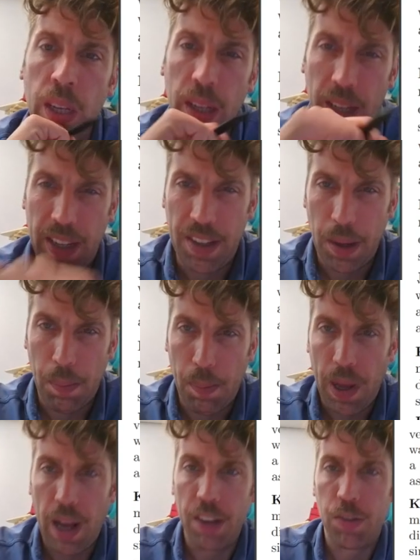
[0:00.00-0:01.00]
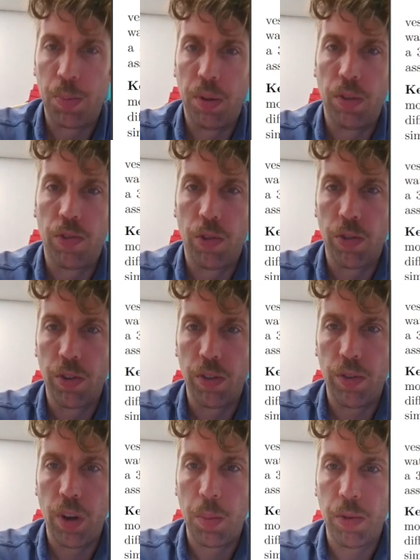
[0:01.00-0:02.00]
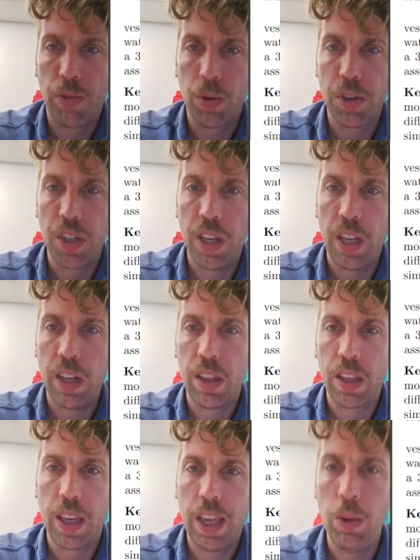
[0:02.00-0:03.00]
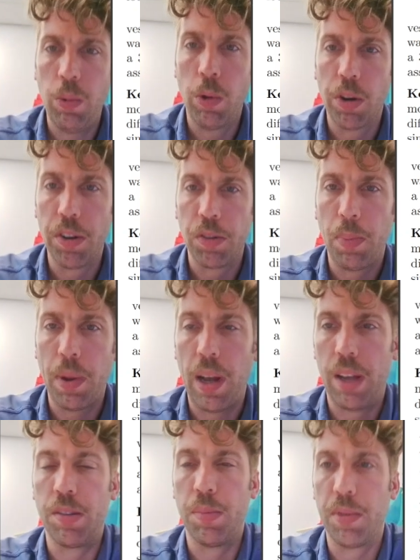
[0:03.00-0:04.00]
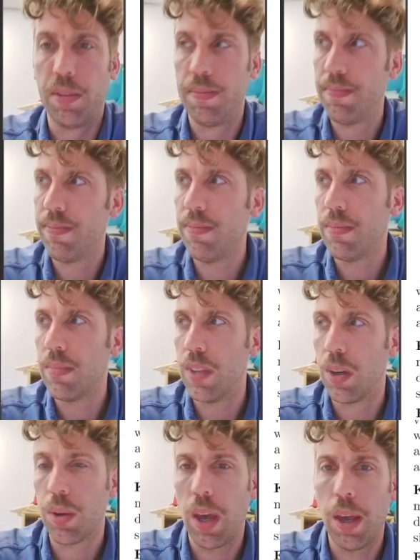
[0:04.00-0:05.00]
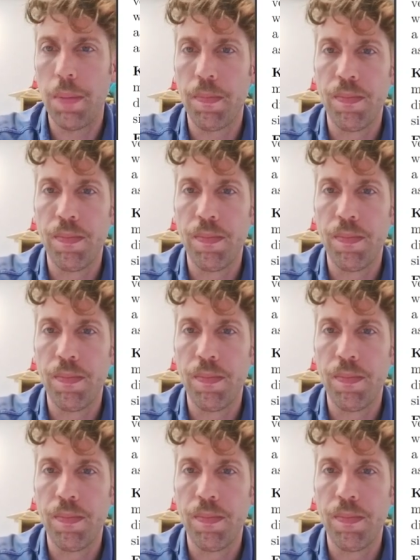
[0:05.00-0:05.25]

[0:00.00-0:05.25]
Is it possible? For number 14, the key word is possible. Okay.